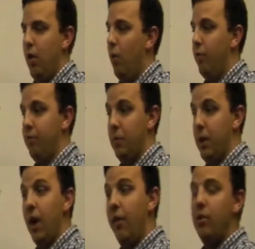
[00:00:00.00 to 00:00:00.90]
or from
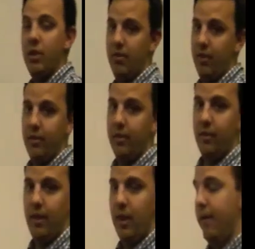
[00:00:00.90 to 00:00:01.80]
any other defenses
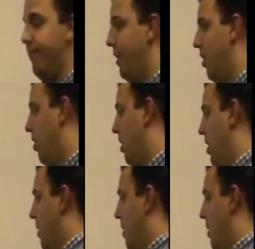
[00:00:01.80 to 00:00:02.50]
in the NFL,